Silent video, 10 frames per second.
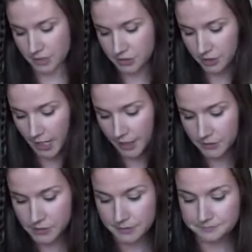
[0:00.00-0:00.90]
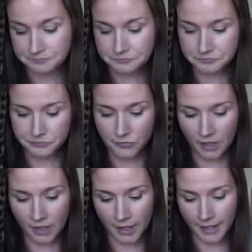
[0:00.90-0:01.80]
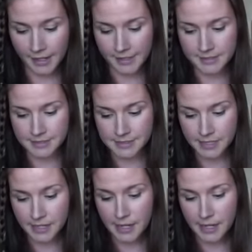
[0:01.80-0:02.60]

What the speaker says: into your house. And